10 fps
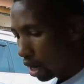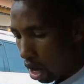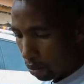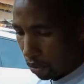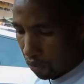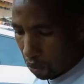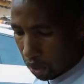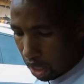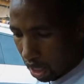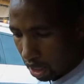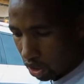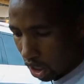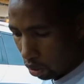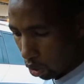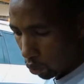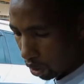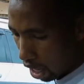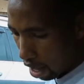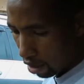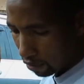Now, before we check what we
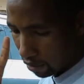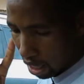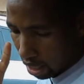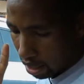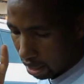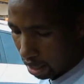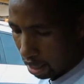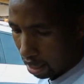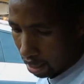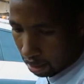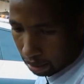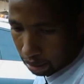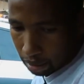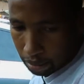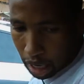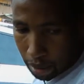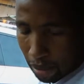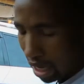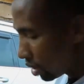have at the back